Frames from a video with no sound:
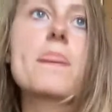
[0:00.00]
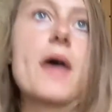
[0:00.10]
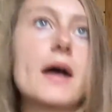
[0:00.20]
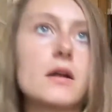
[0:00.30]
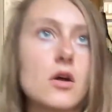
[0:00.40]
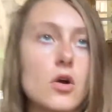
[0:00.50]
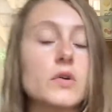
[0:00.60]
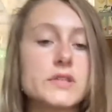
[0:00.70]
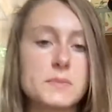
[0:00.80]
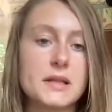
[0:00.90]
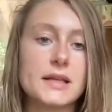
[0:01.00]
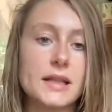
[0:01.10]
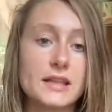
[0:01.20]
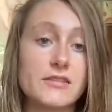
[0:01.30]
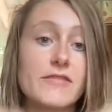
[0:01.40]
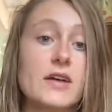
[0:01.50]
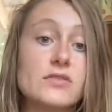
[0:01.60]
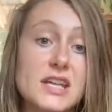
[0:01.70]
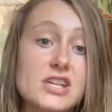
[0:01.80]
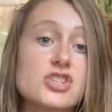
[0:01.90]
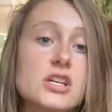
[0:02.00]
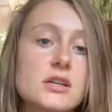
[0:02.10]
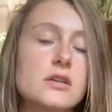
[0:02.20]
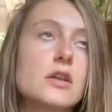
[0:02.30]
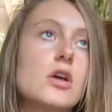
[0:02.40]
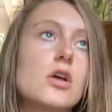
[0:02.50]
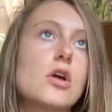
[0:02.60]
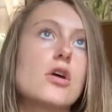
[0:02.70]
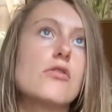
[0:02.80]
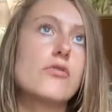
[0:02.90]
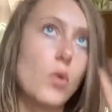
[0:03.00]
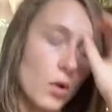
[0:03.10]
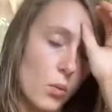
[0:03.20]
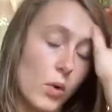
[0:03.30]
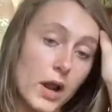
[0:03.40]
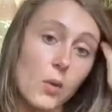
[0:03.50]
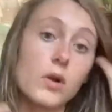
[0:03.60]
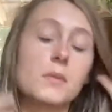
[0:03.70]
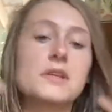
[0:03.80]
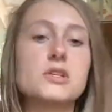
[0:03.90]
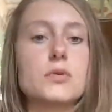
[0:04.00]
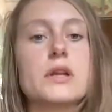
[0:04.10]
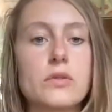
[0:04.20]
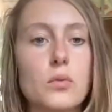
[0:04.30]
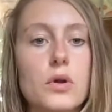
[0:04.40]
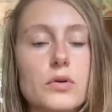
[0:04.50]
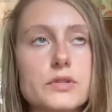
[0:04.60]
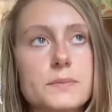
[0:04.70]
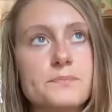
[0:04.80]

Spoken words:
that are ultimately like the foundation for what I want to be doing in the world